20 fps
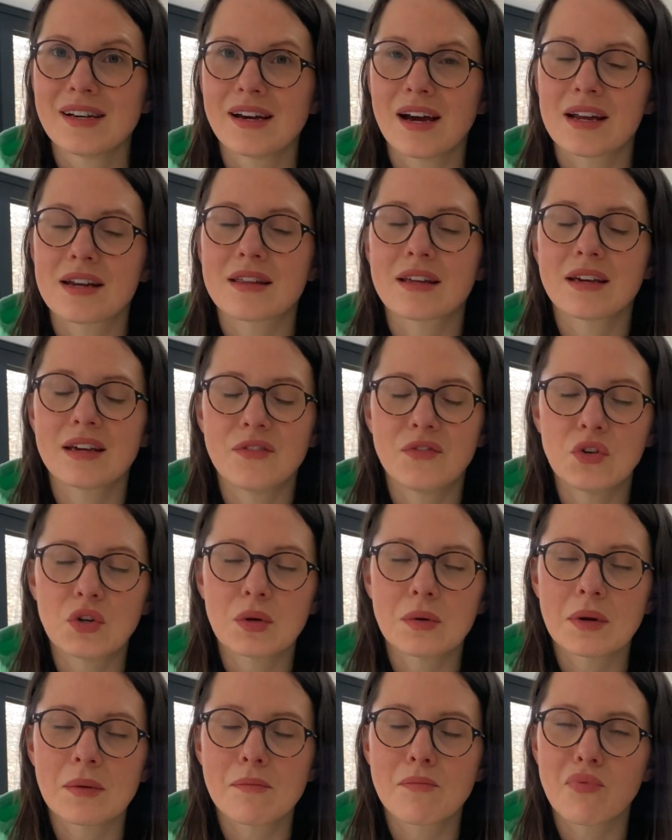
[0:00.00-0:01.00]
And I think if you
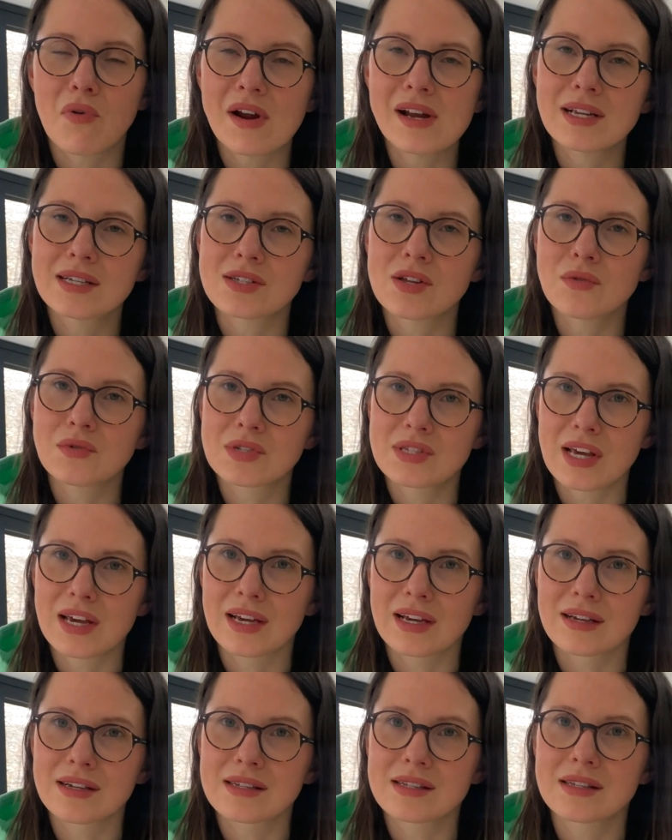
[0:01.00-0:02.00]
can embrace those
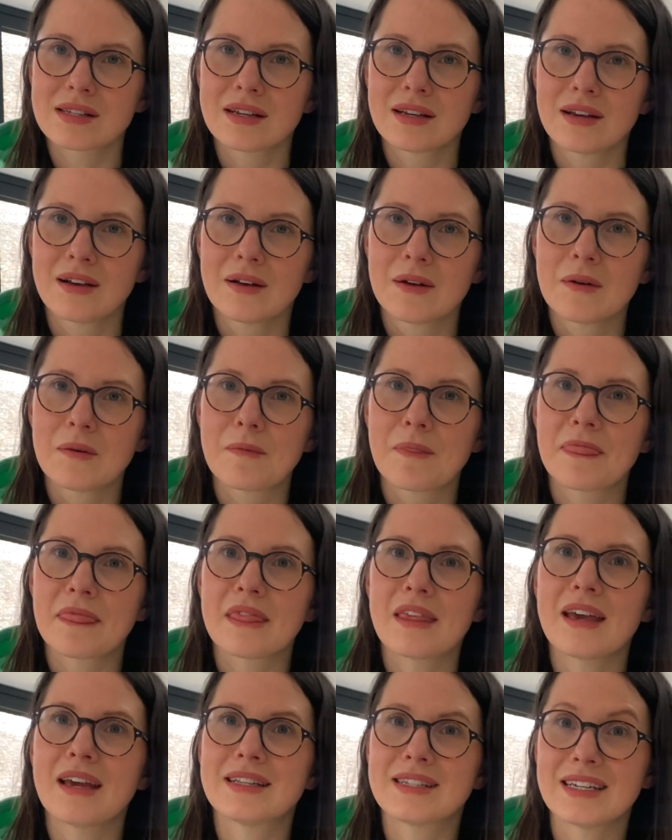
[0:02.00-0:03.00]
things,
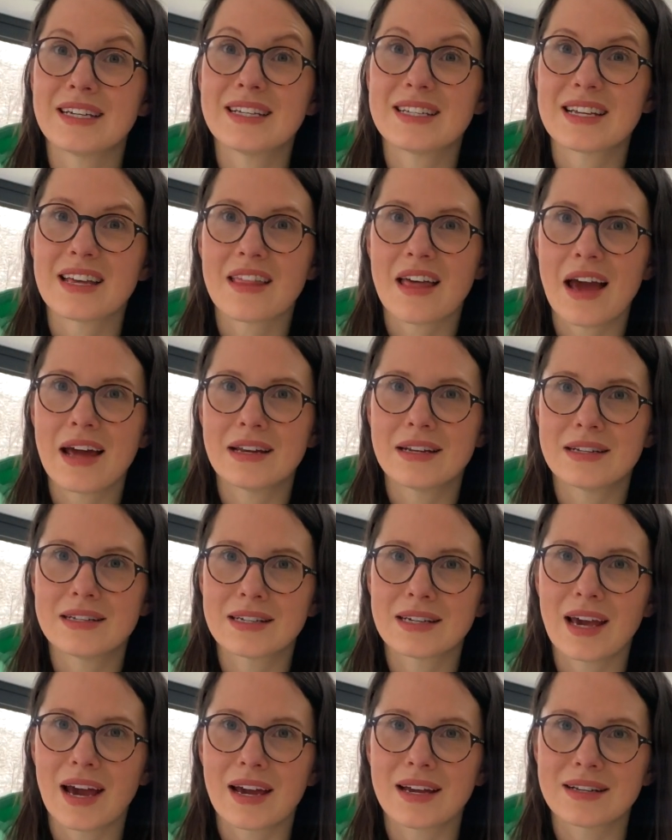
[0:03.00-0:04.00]
it's easier then
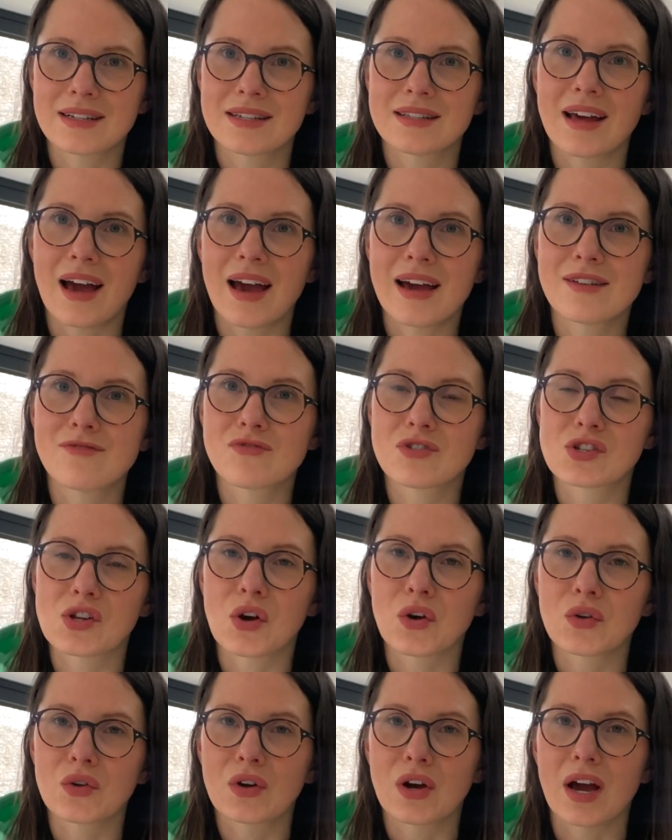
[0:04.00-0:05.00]
to get to that end
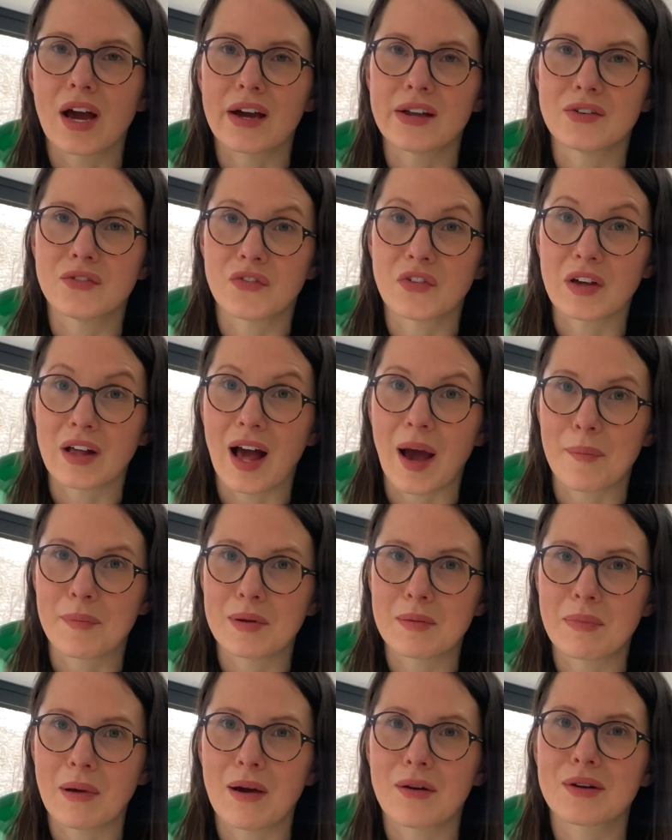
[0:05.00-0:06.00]
result and feel
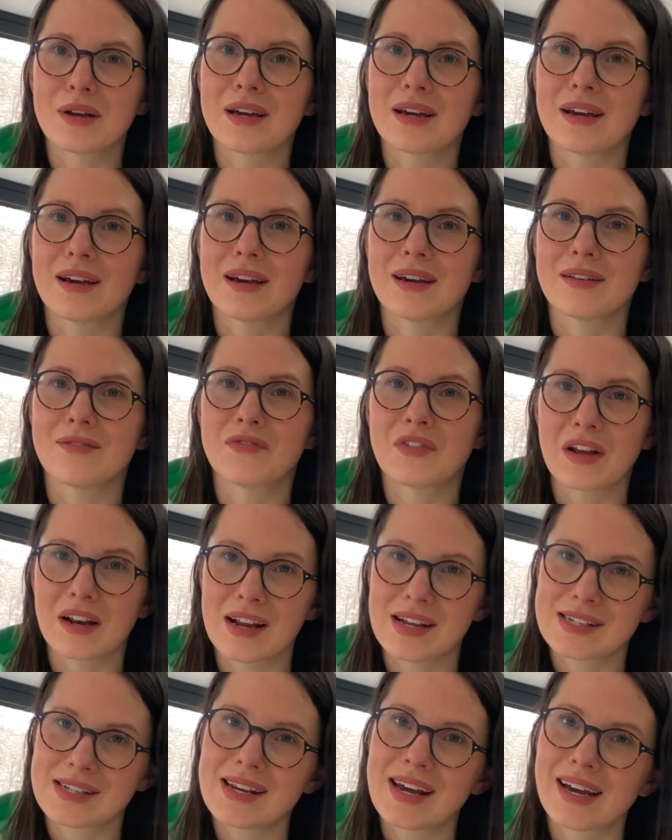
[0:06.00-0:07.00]
happy about it and feel
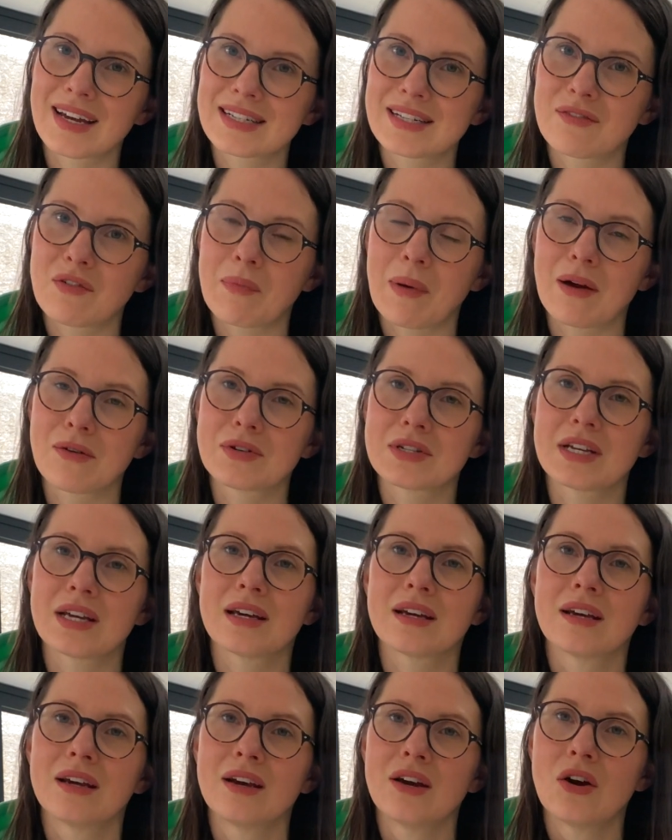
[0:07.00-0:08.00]
less negative about
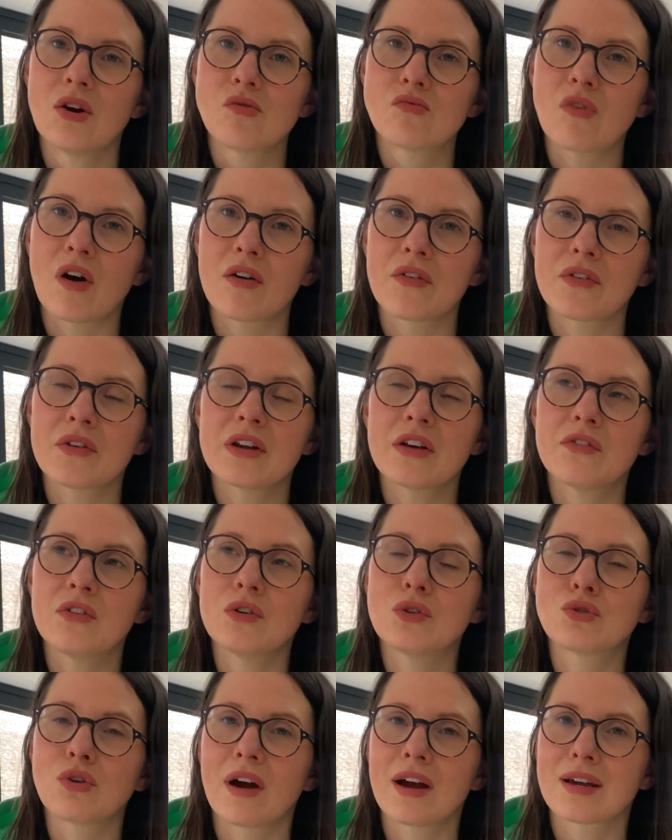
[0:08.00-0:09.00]
it, rather than if
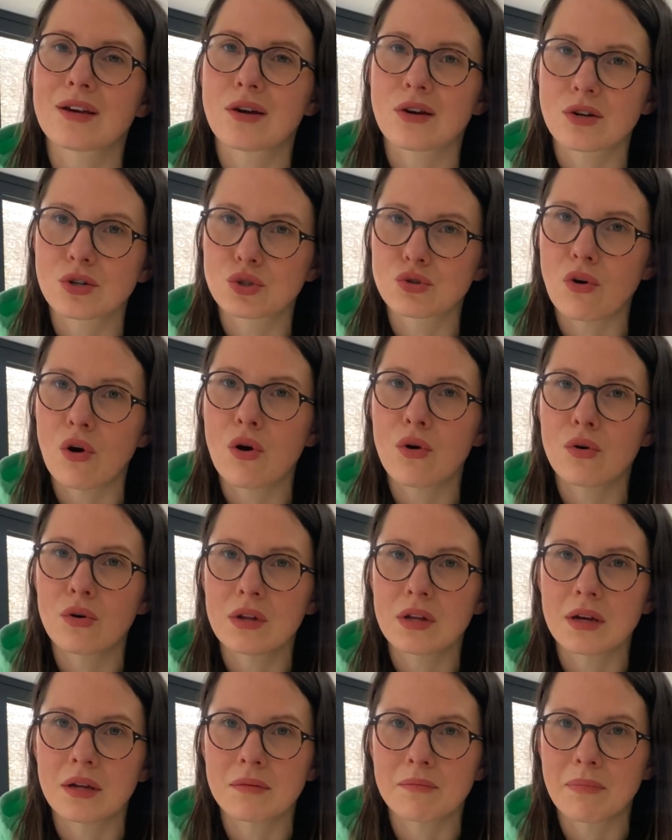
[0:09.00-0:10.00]
you try and
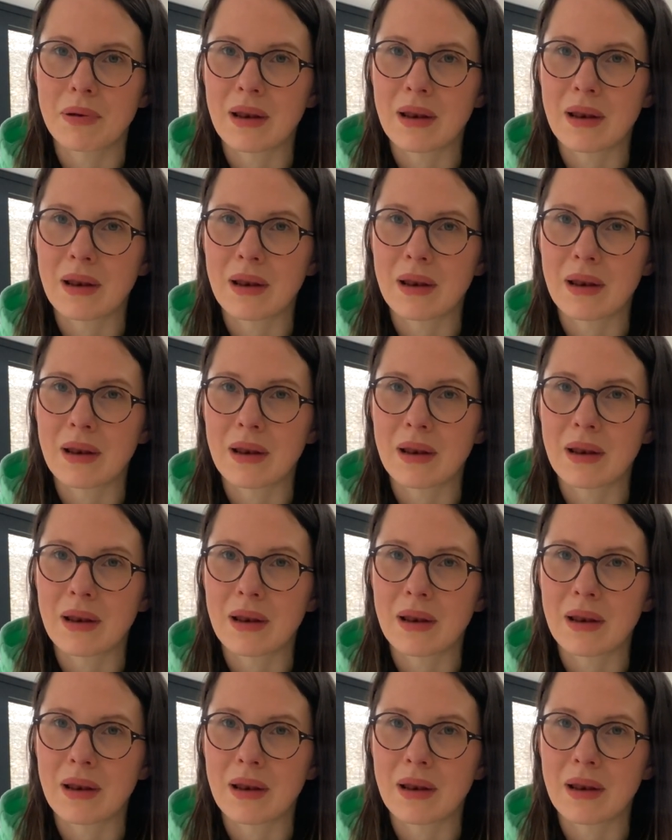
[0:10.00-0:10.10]
control and